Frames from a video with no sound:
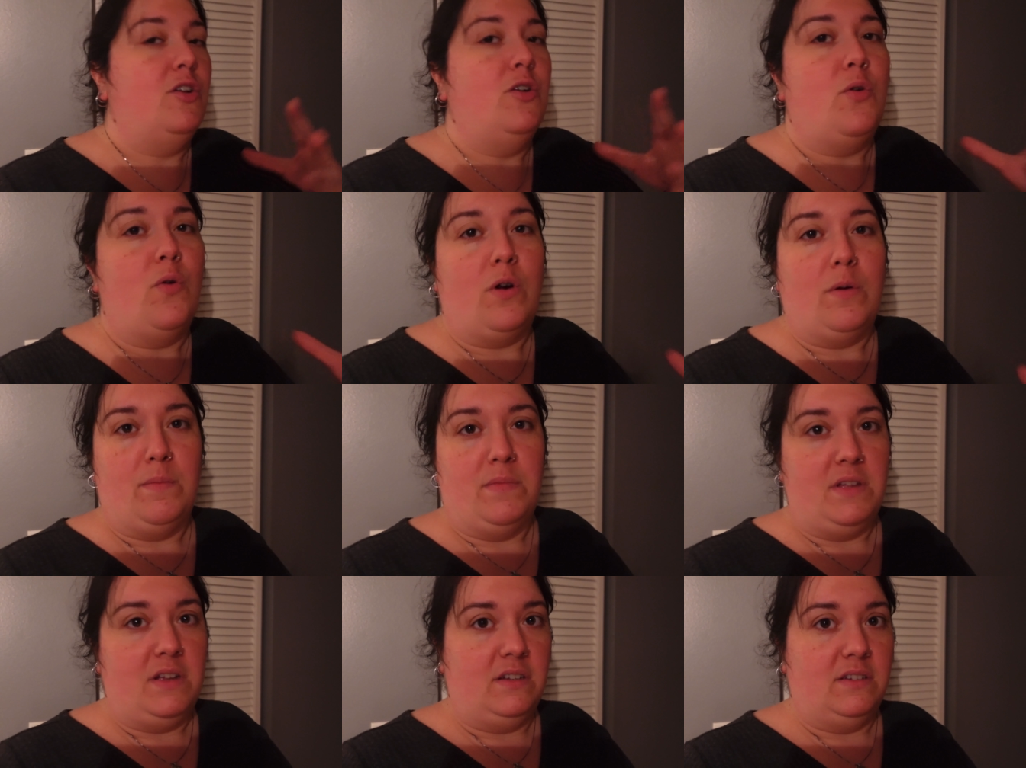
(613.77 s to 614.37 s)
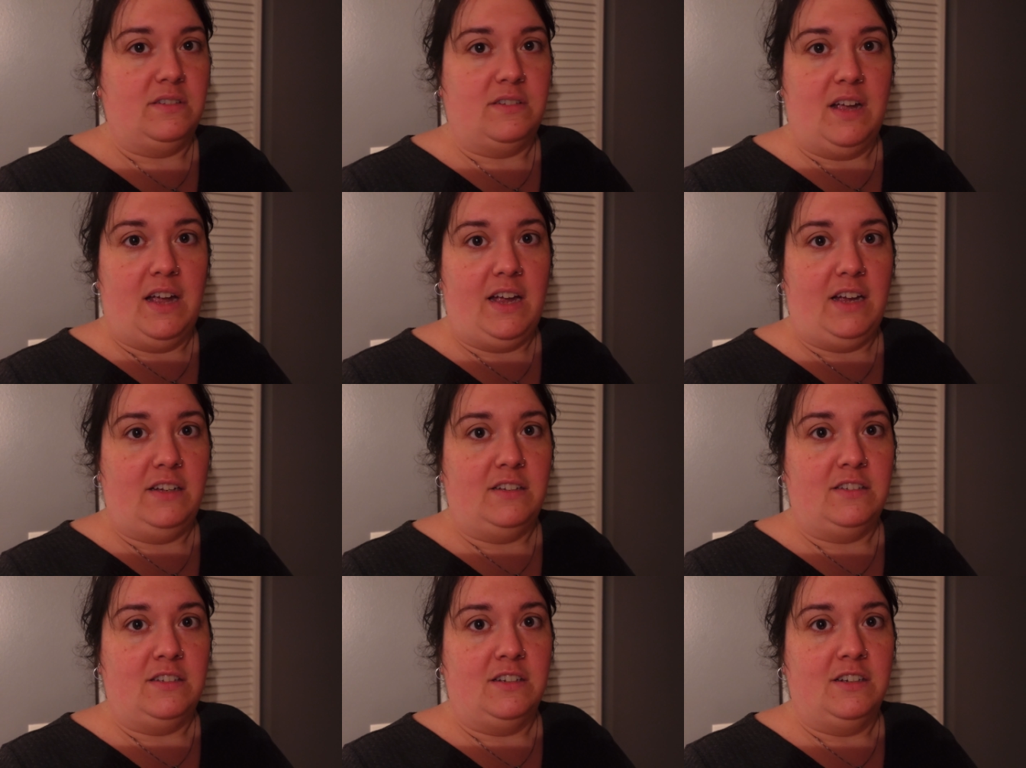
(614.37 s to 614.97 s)
norm these
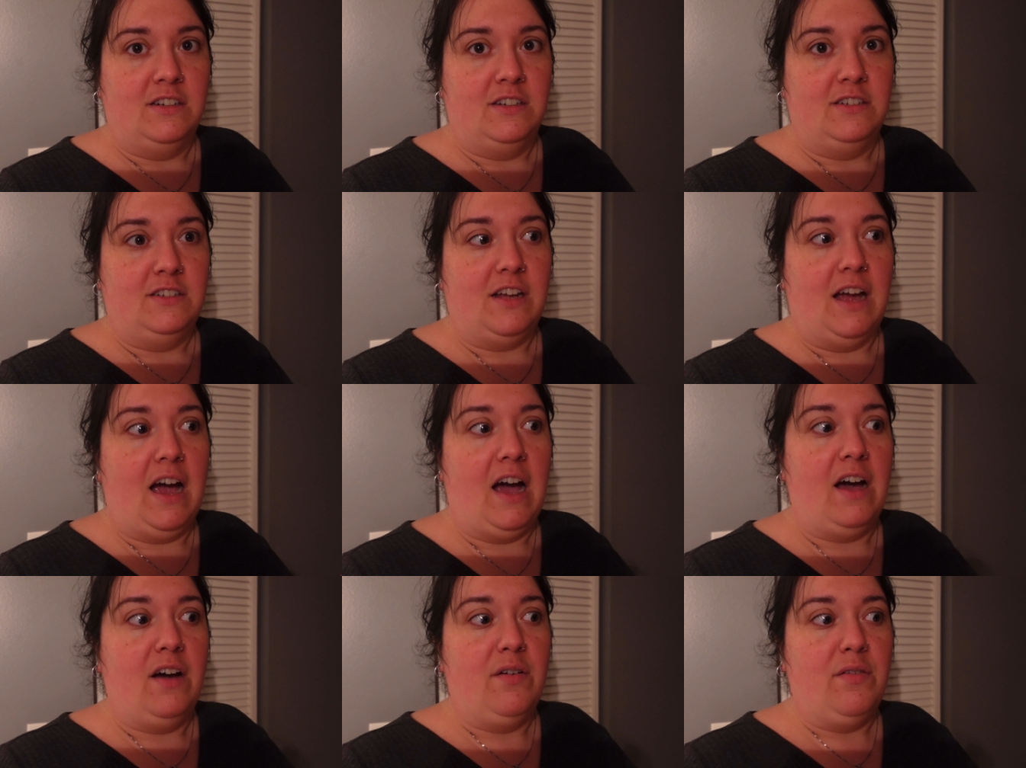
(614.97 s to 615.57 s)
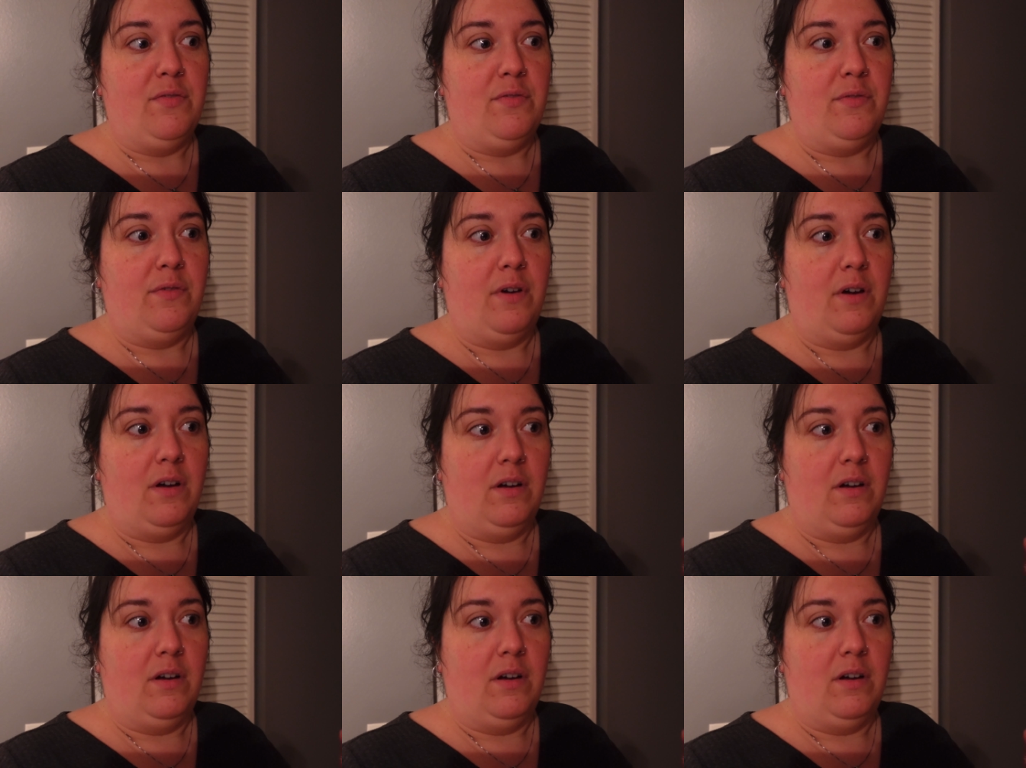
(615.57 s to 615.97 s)
days to have